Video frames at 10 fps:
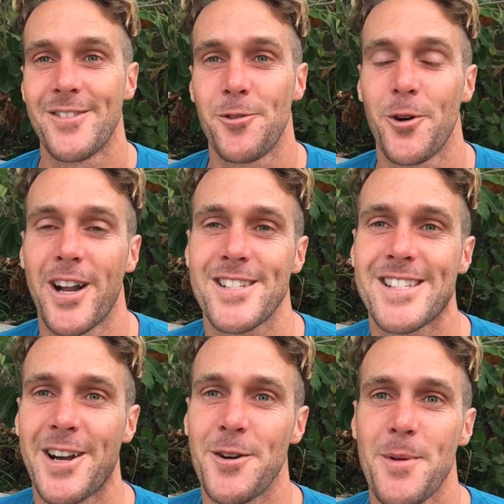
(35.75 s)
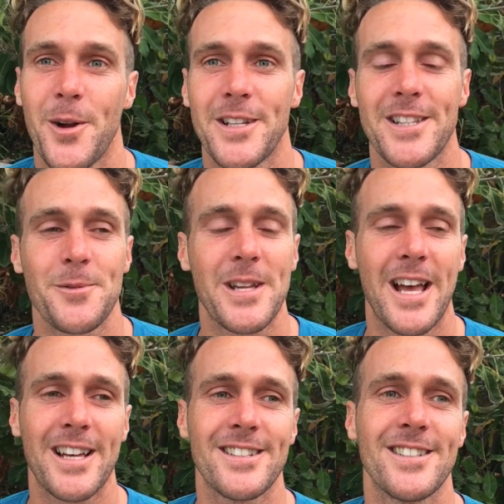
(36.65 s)
for our ceremony that we
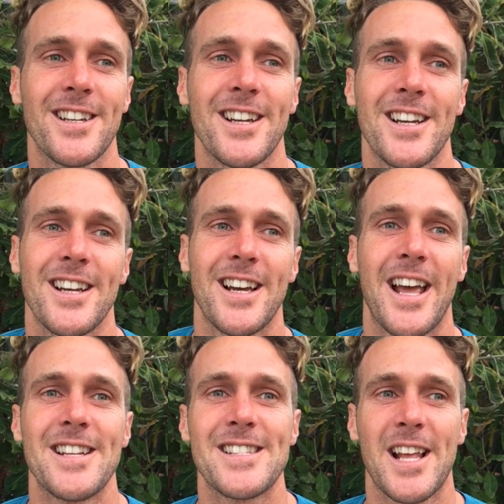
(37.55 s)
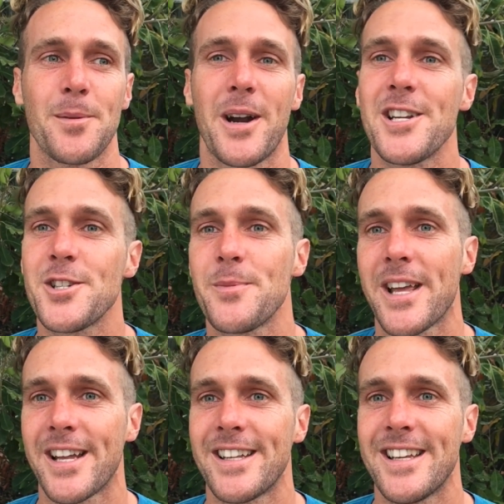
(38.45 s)
had and celebration we
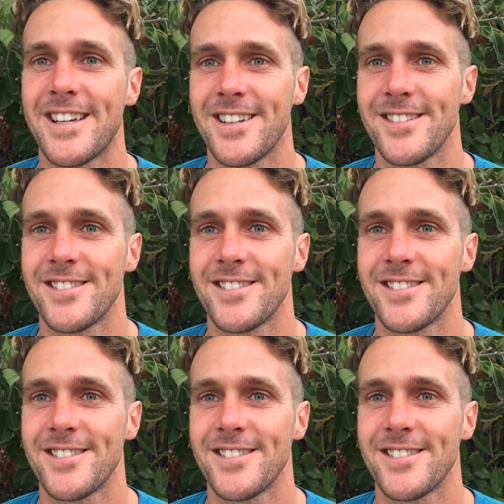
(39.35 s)
had here,